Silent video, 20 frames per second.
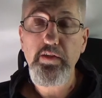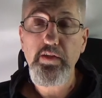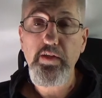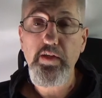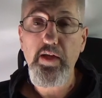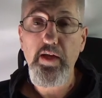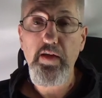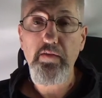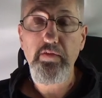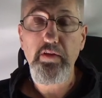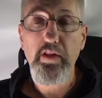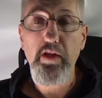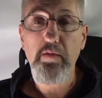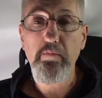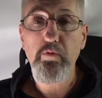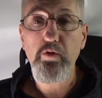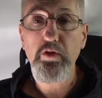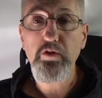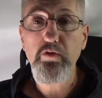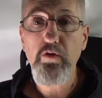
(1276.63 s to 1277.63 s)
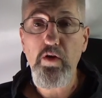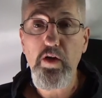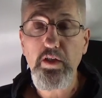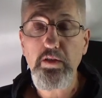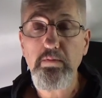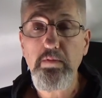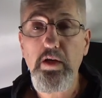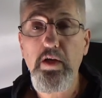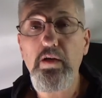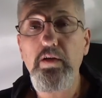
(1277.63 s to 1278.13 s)
I have a lot more to talk
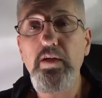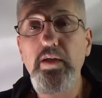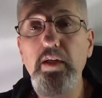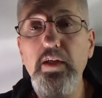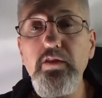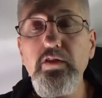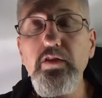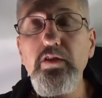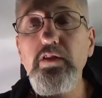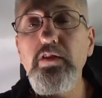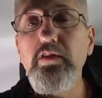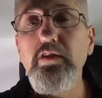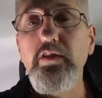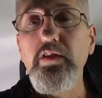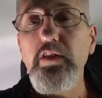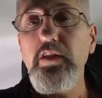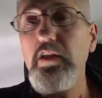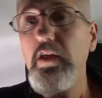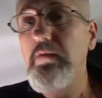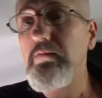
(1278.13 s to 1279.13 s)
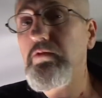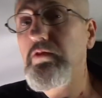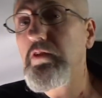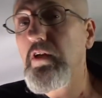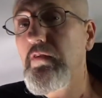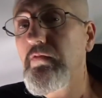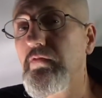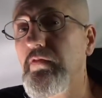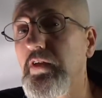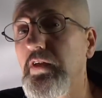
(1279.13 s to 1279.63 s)
about. As you can see, I'm
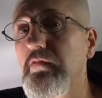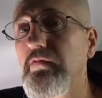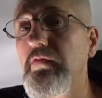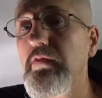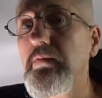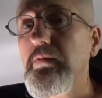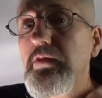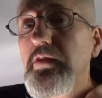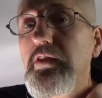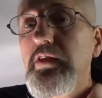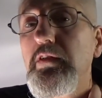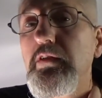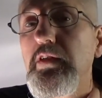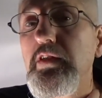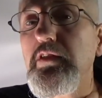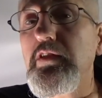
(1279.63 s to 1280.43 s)
suffering from a serious